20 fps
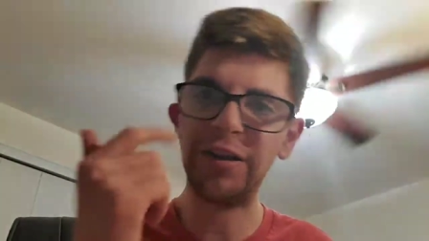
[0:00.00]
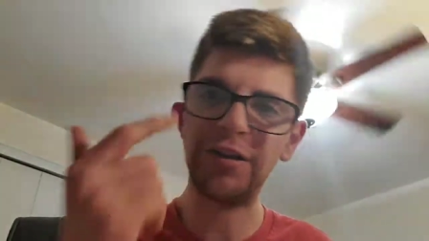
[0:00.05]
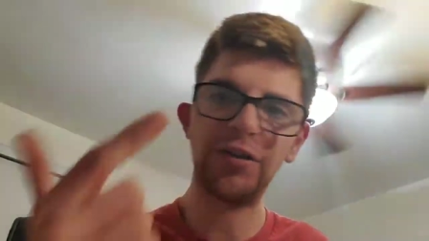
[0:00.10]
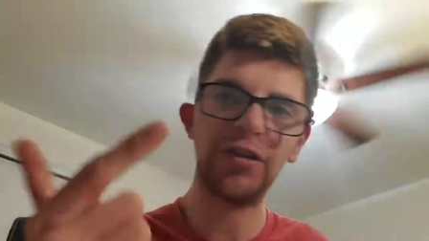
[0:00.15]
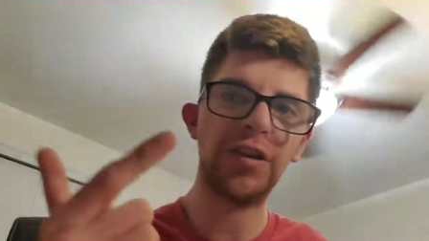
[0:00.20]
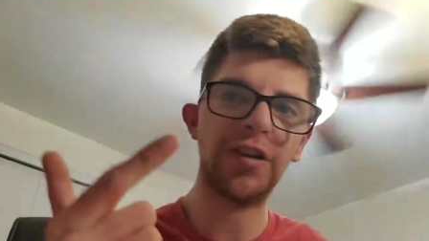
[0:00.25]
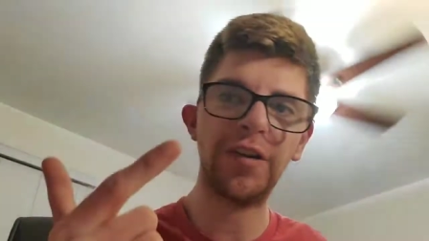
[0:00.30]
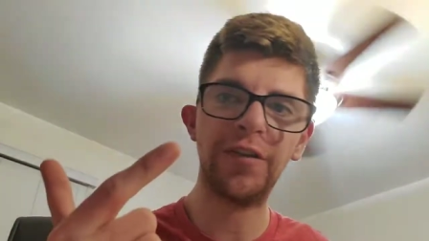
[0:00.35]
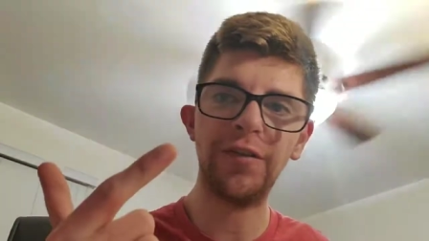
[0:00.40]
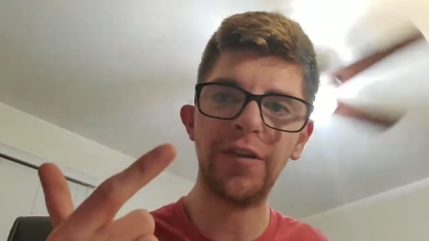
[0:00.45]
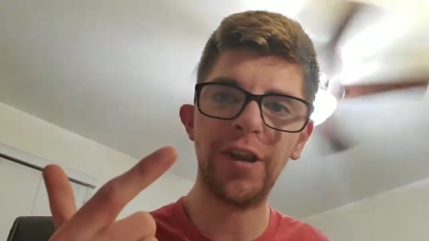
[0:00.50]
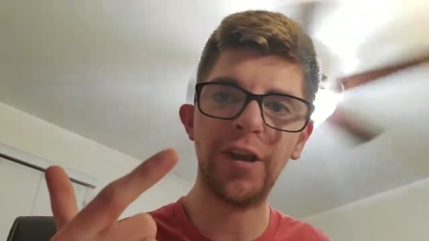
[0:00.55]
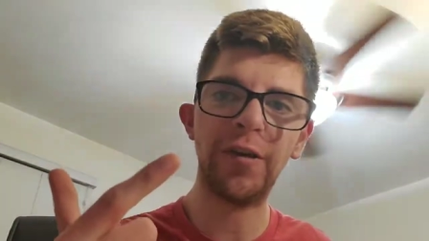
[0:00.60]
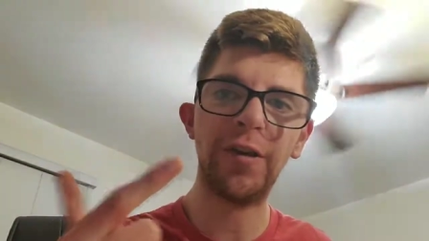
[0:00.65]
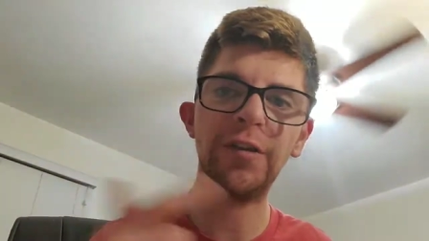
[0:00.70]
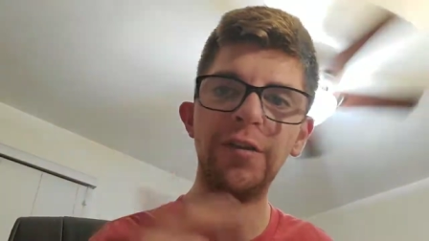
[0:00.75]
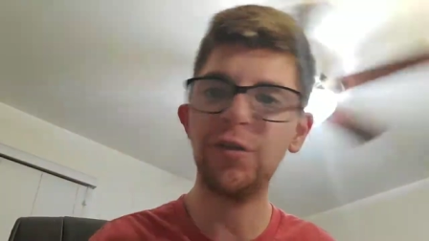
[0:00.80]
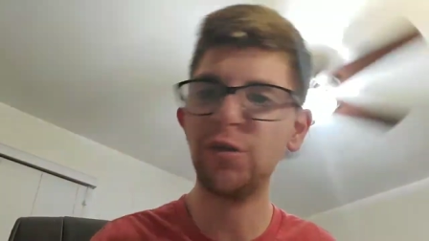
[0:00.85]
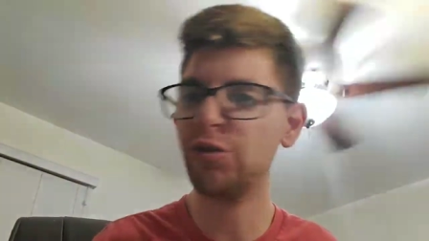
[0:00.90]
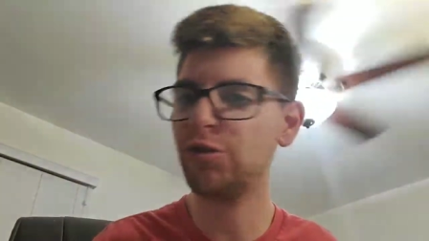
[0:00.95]
and share the
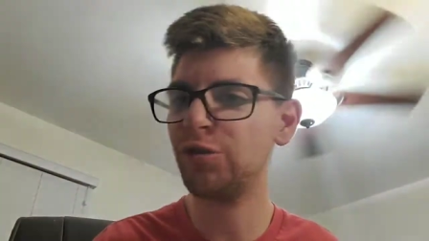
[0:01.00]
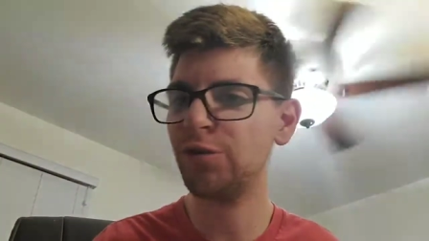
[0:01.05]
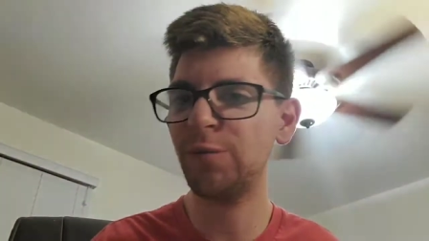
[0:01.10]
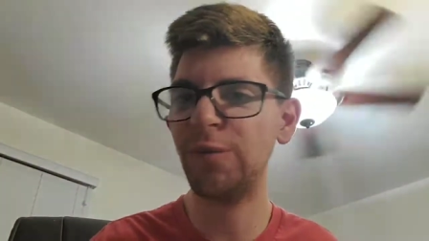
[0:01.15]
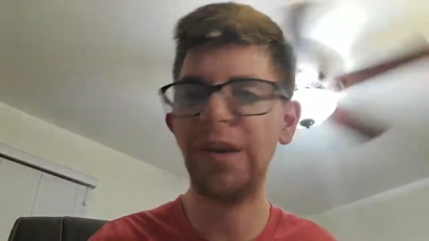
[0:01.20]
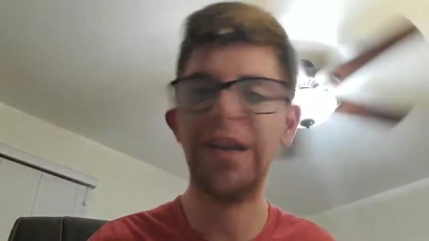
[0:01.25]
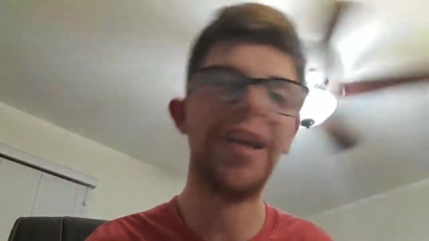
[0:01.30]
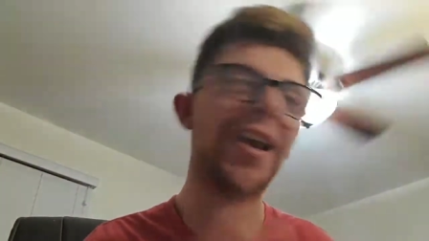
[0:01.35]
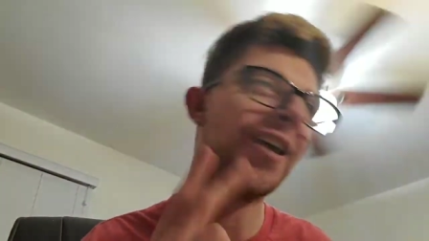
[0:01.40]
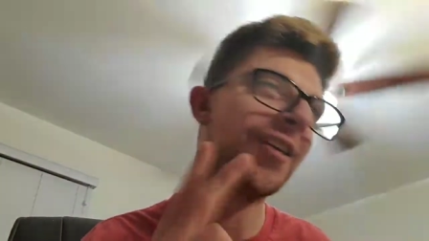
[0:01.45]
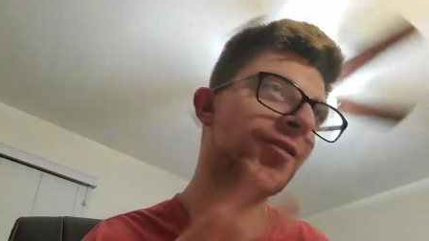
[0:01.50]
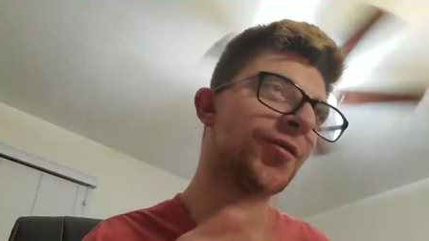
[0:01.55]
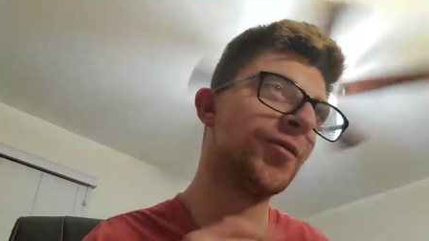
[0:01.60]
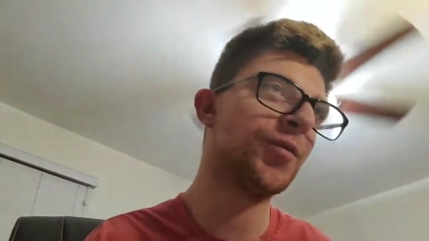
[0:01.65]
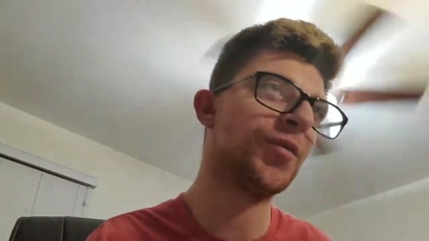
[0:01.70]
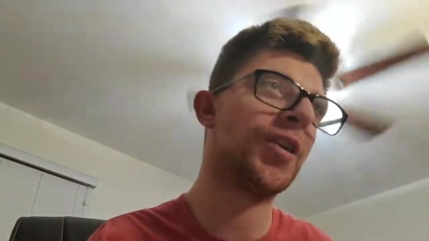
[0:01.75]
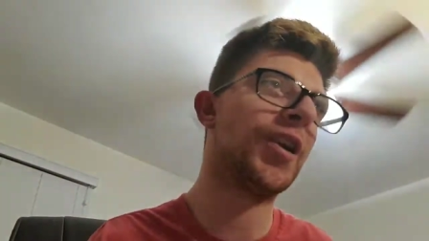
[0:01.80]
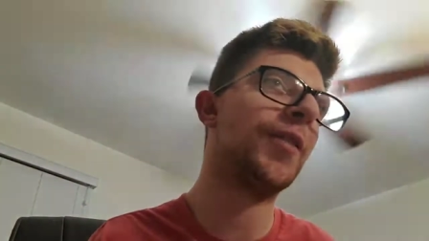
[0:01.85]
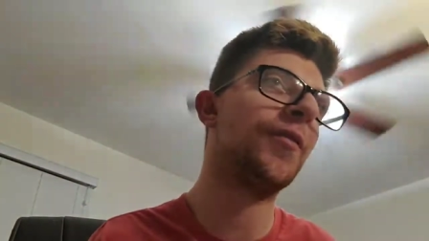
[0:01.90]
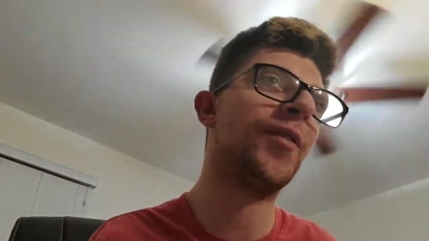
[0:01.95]
video on social media and
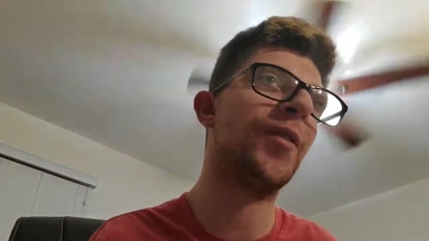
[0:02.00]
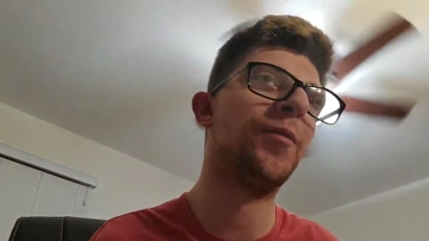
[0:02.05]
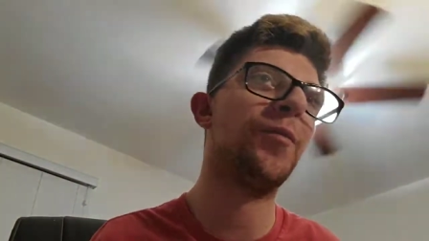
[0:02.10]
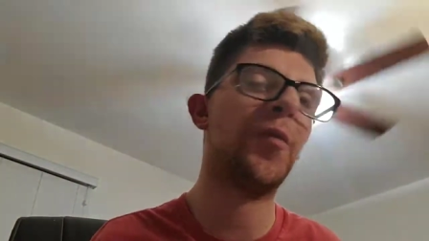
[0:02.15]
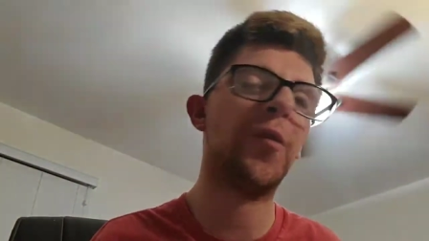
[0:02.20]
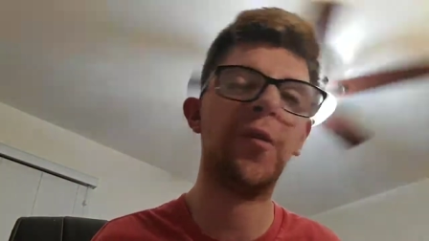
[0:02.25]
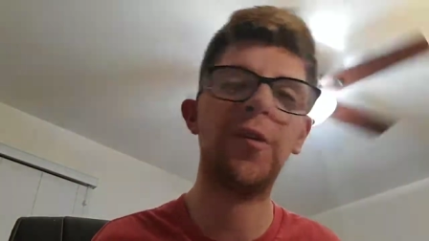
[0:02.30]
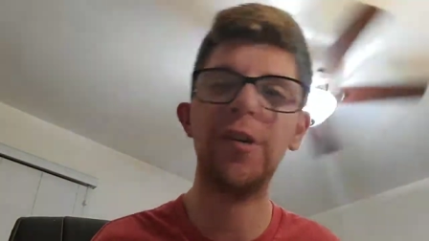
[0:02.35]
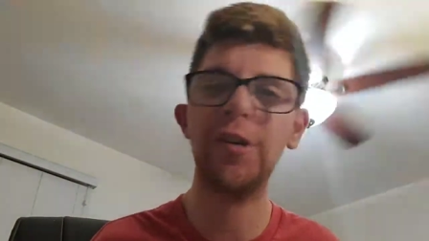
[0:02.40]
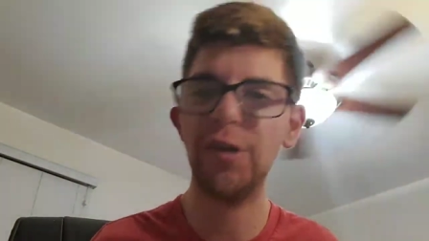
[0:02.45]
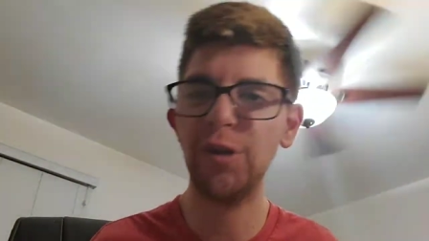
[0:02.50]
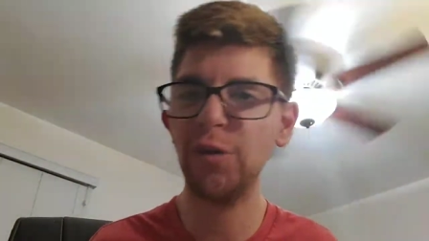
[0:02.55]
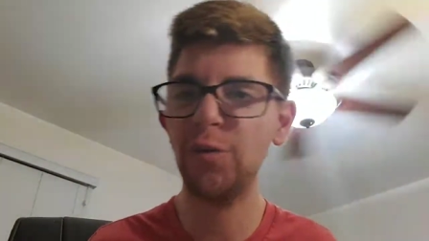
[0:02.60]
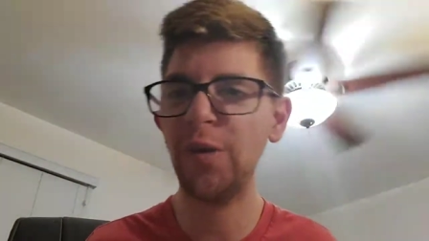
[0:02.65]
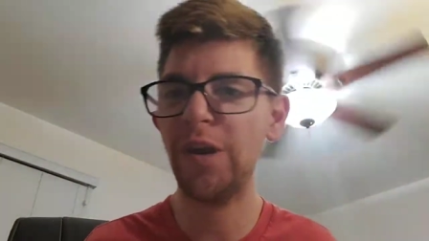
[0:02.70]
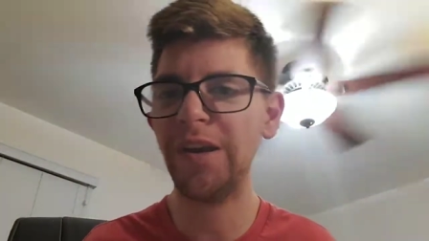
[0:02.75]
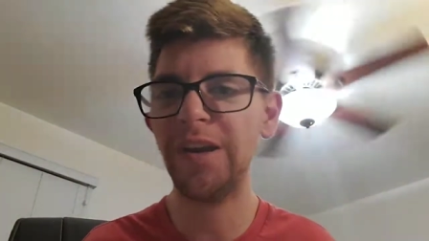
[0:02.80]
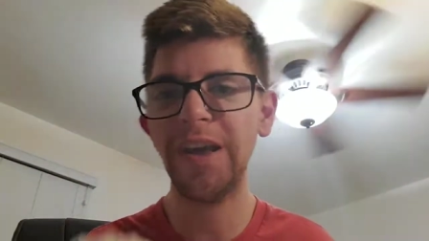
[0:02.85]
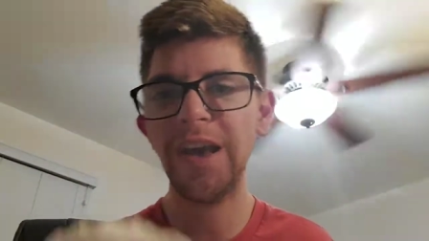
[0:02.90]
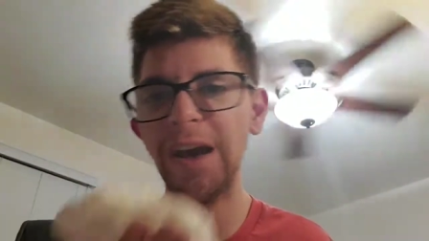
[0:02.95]
subscribe if you're new,
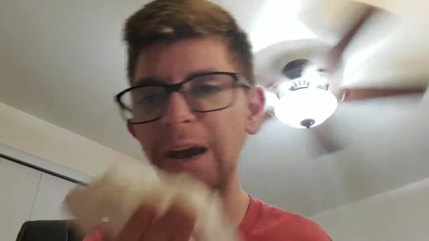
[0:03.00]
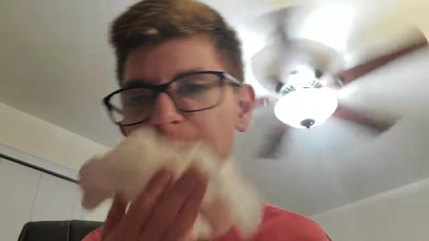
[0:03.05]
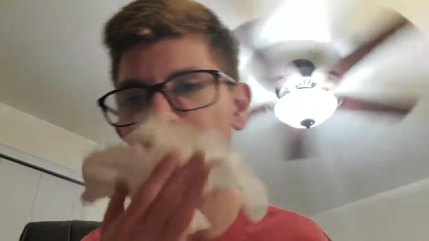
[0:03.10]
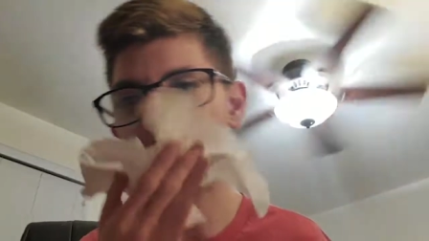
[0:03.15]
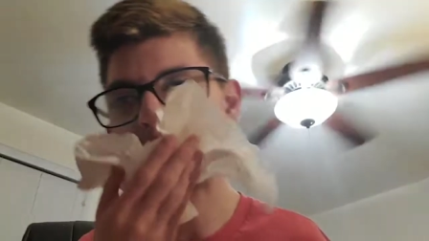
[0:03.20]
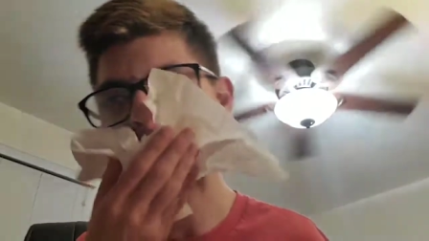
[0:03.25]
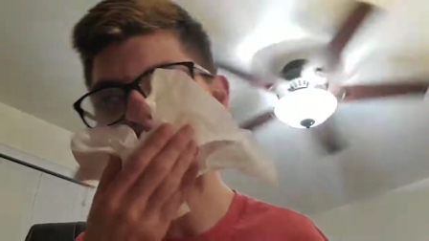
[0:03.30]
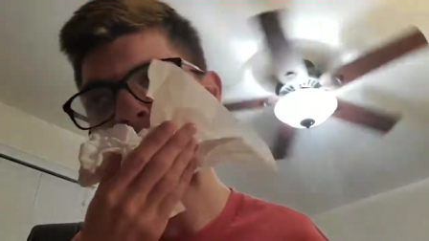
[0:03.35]
and yeah.